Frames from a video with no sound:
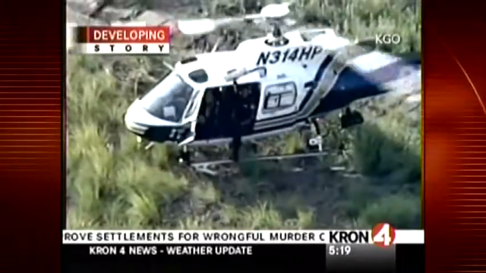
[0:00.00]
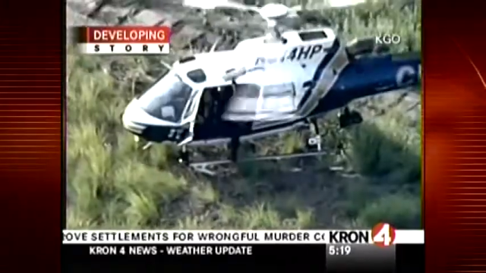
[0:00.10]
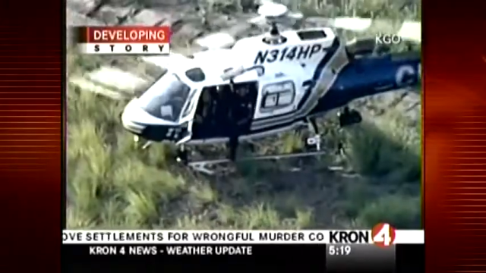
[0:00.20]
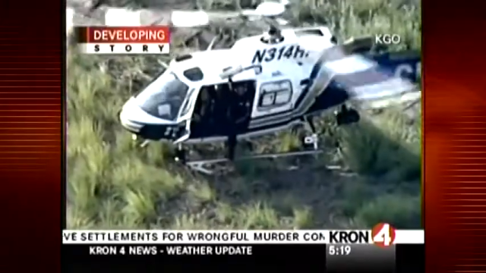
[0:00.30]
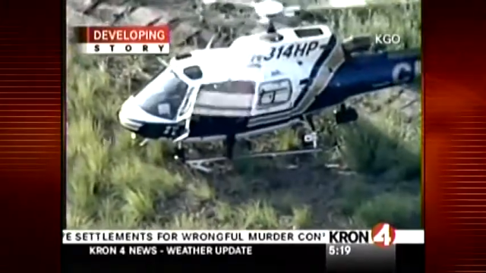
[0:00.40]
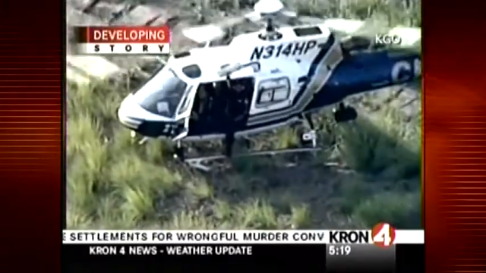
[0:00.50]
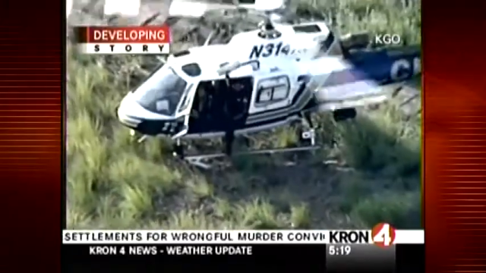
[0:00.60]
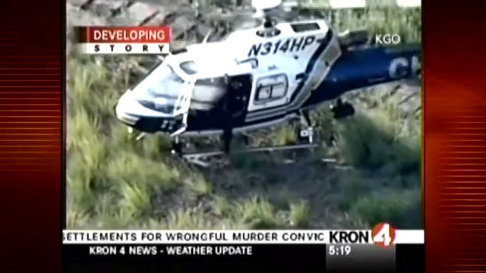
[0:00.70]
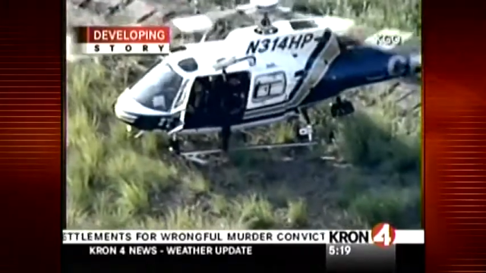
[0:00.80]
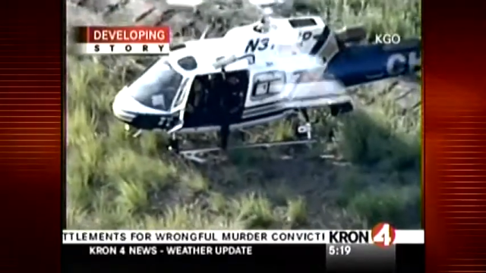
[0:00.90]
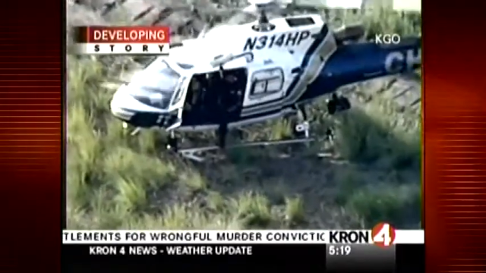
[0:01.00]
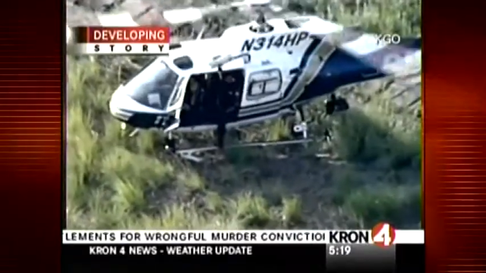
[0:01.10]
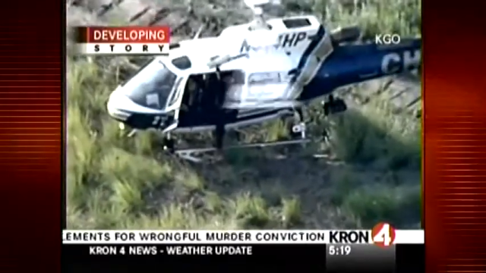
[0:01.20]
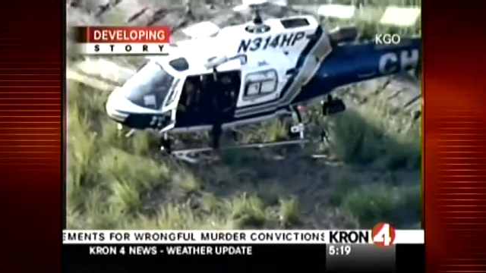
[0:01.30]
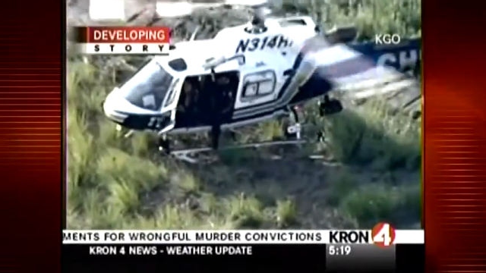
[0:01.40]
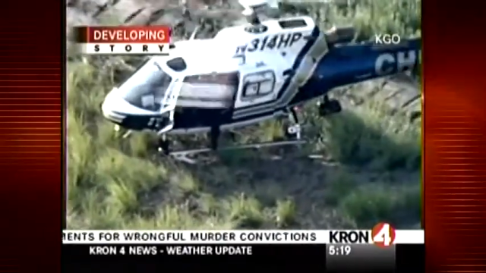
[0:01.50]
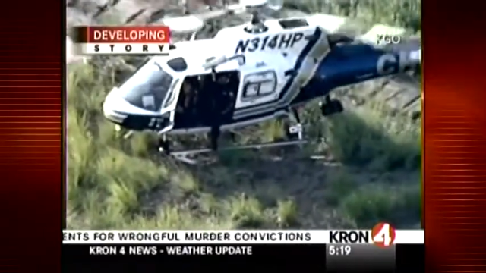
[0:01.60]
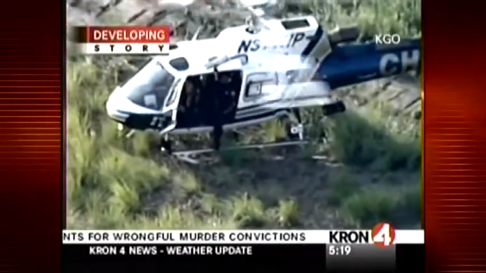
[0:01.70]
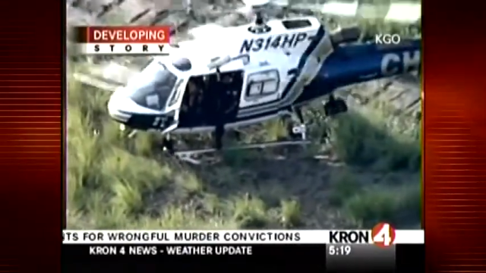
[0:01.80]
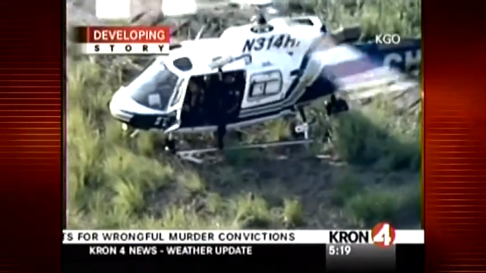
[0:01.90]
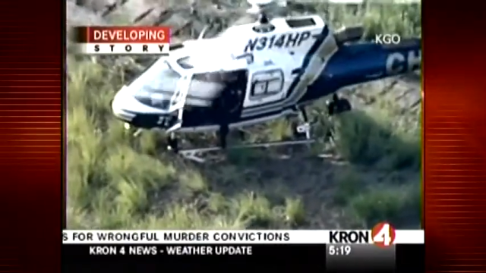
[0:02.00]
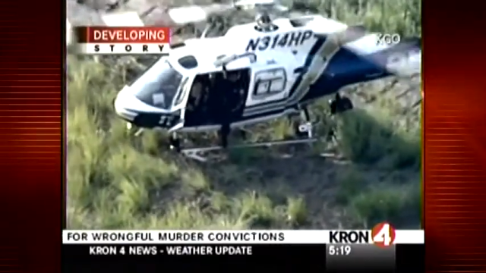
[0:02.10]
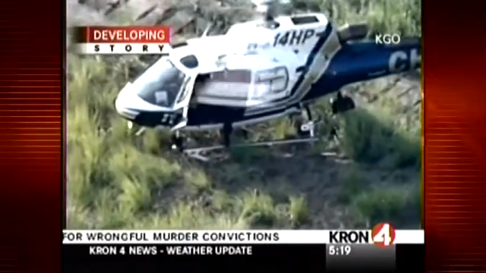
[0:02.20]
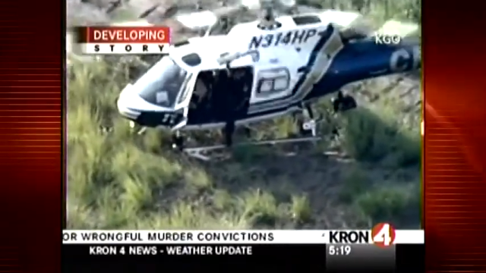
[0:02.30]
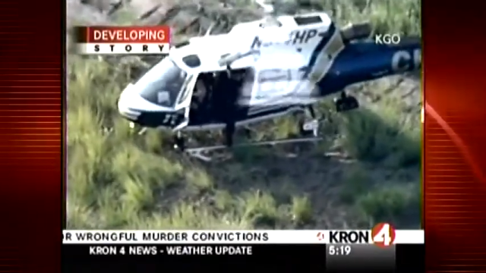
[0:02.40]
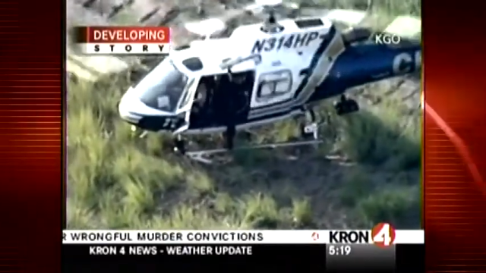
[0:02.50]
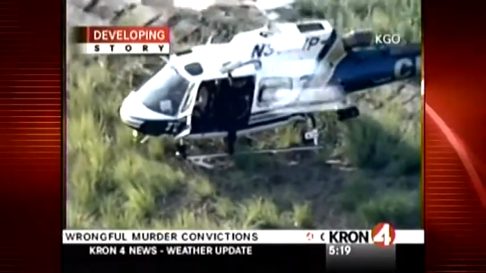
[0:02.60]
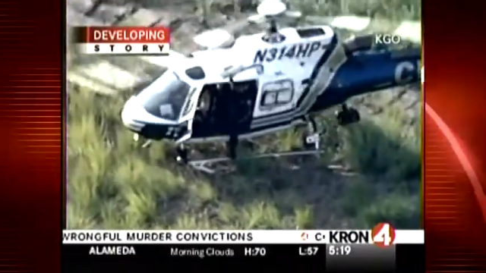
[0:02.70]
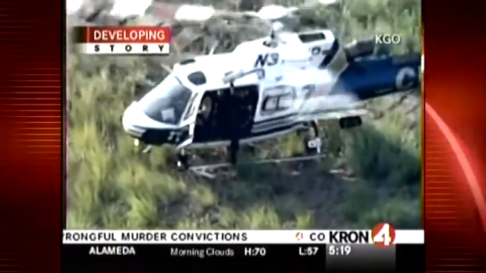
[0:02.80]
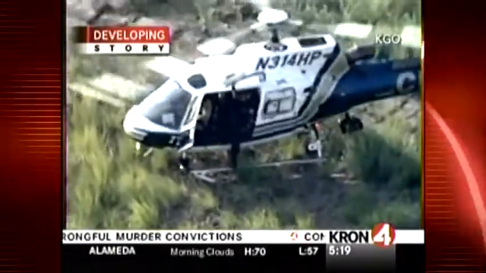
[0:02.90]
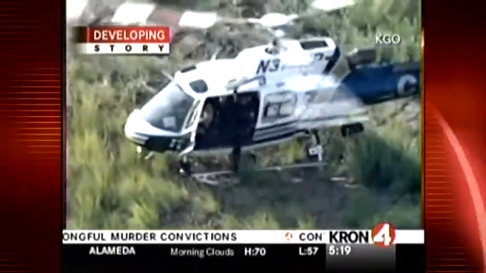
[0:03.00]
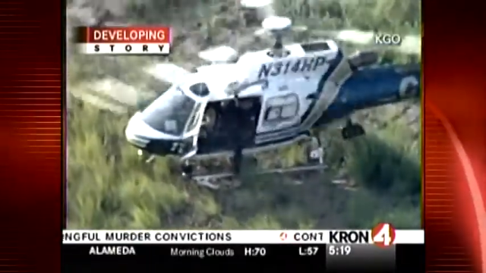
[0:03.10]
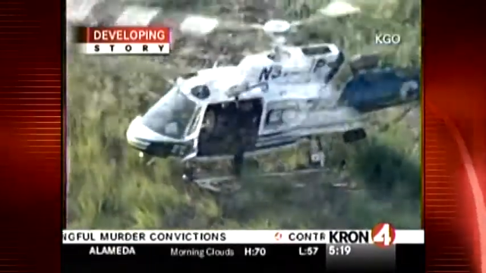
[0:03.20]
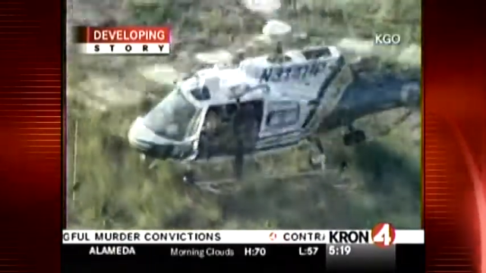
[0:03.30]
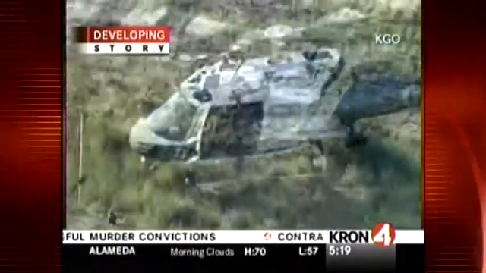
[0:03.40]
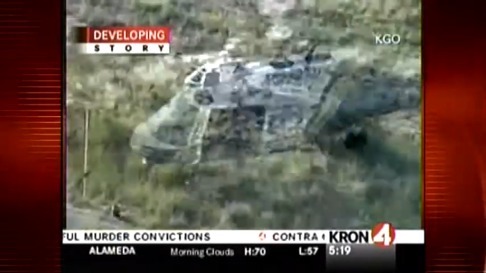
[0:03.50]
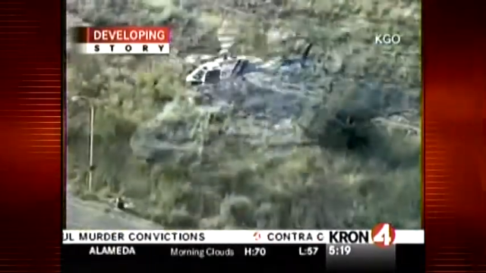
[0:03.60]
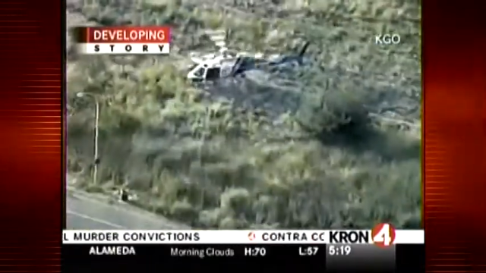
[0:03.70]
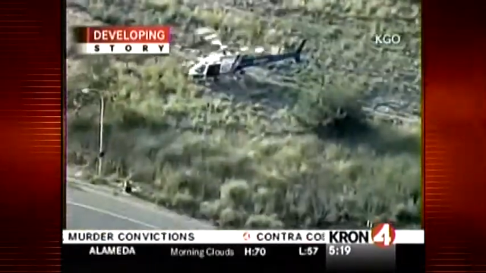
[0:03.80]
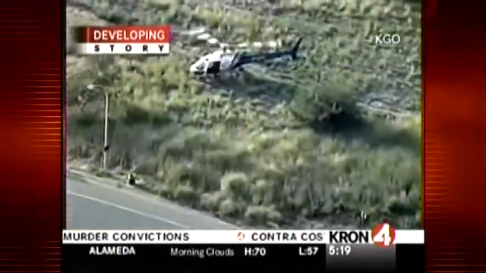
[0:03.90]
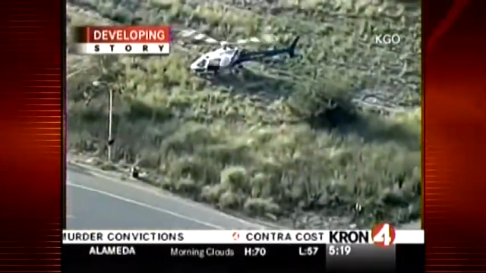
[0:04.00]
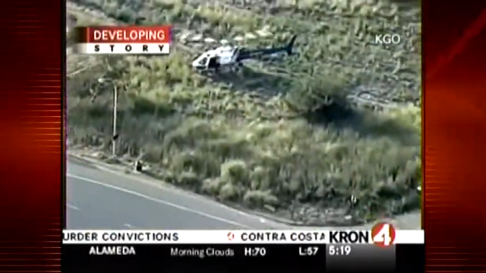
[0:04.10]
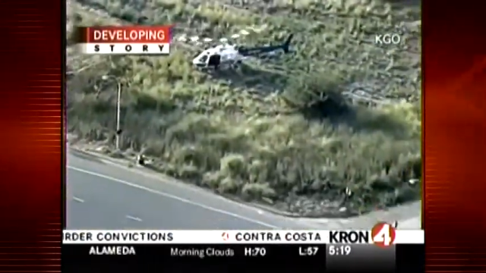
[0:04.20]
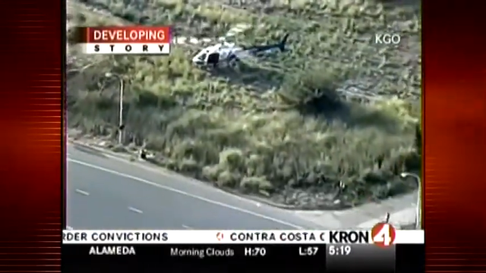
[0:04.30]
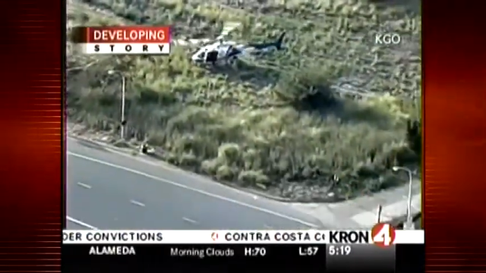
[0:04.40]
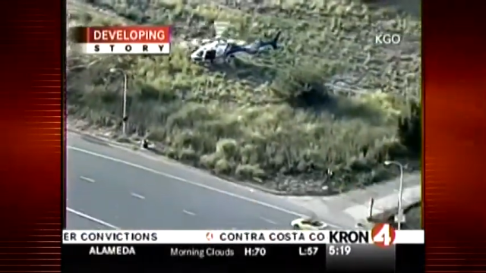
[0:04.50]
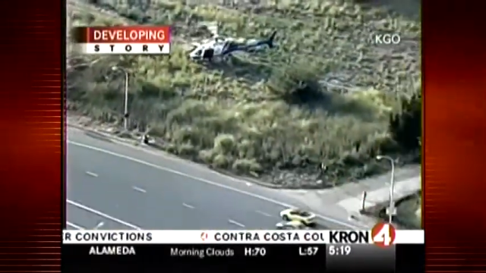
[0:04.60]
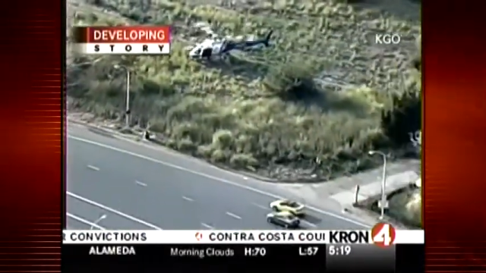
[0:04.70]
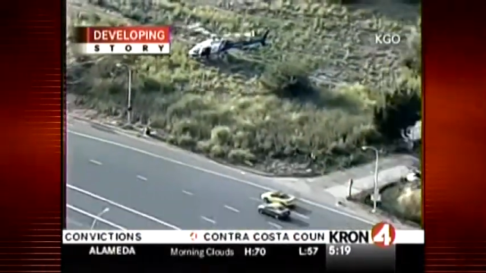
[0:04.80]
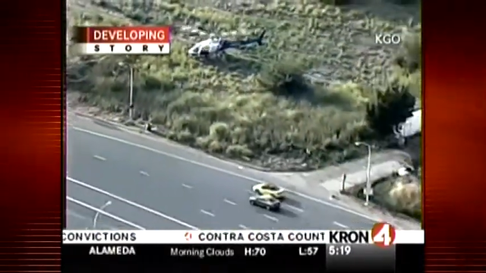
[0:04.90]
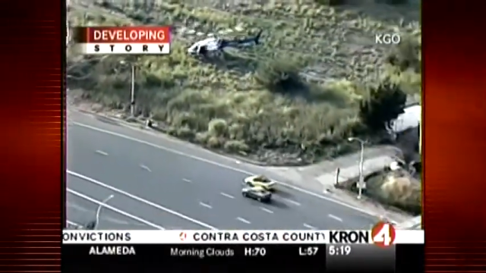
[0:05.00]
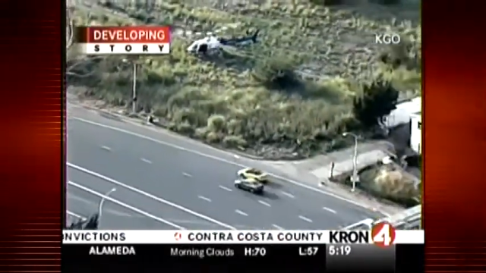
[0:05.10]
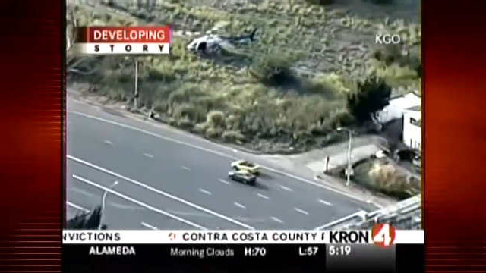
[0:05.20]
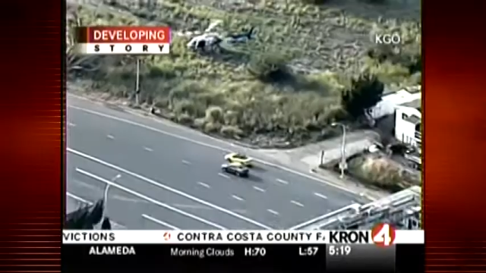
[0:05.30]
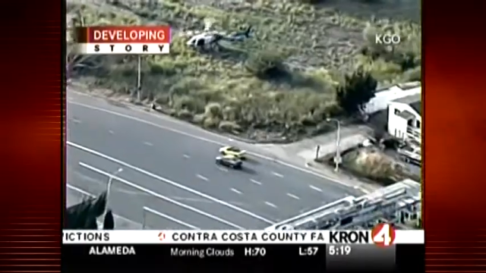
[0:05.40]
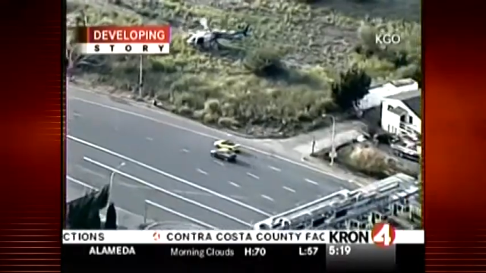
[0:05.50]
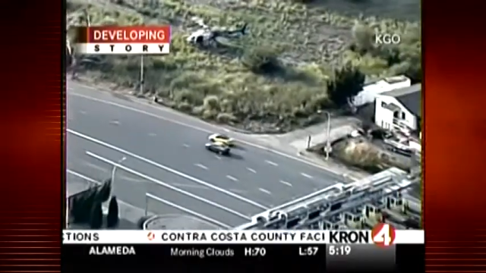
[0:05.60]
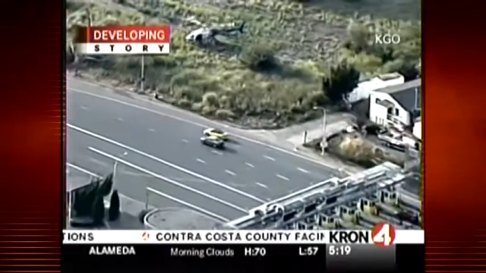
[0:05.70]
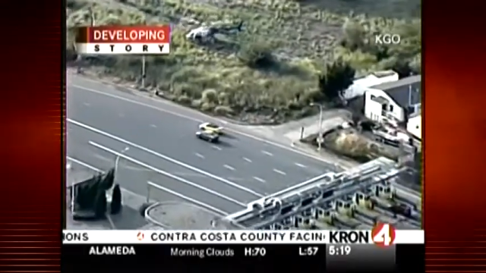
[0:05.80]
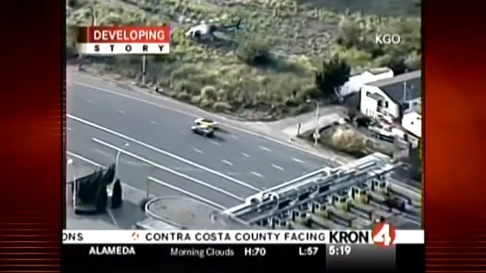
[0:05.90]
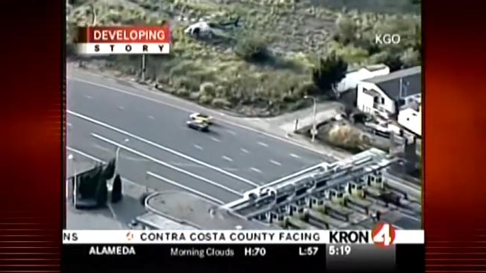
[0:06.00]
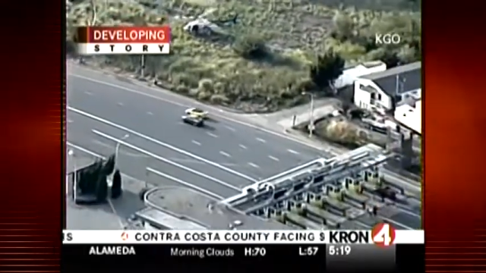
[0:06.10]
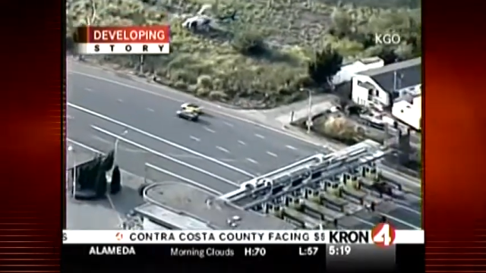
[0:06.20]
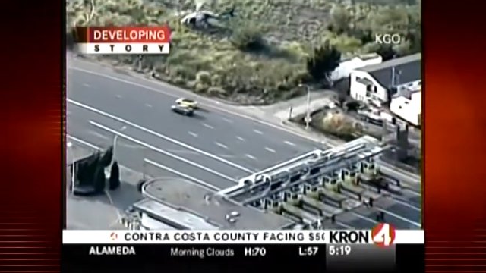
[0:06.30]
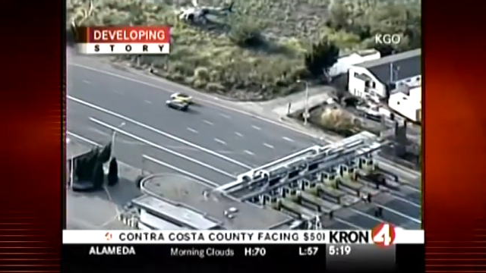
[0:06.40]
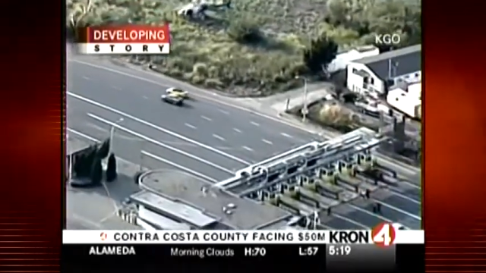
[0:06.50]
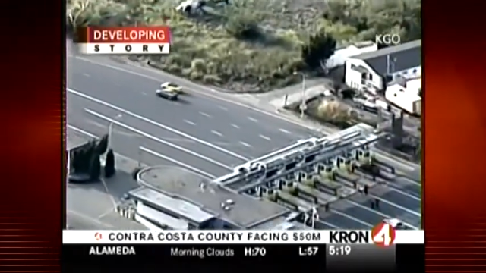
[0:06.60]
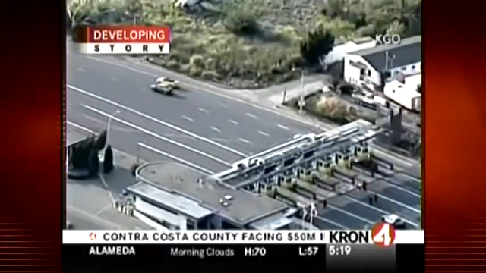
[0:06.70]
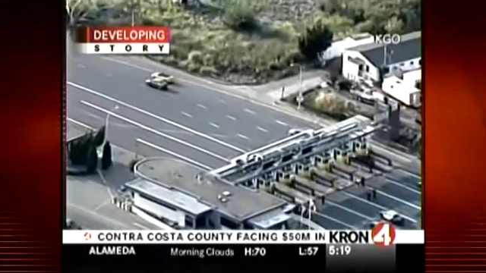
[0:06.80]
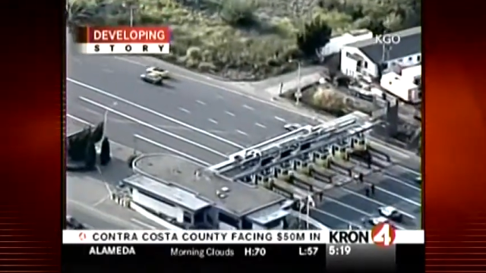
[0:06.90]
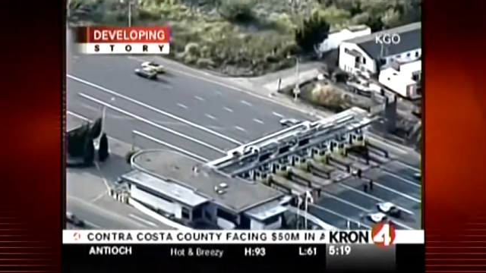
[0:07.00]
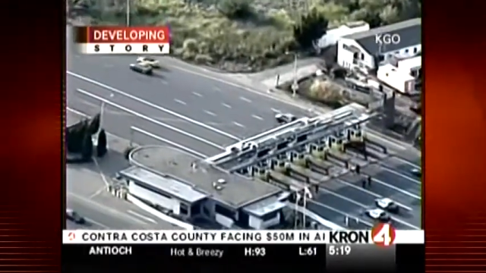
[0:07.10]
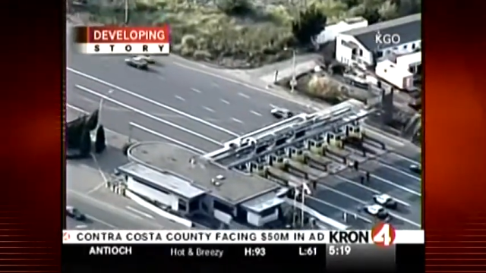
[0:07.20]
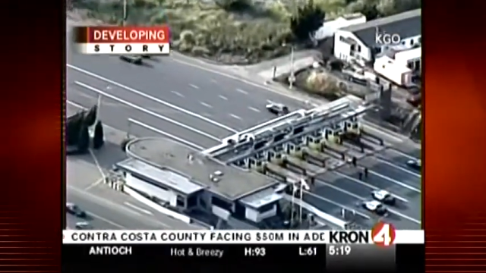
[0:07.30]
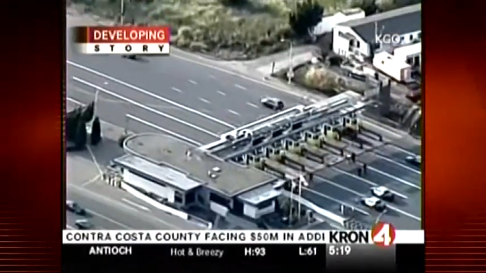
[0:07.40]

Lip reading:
(no speaker visible)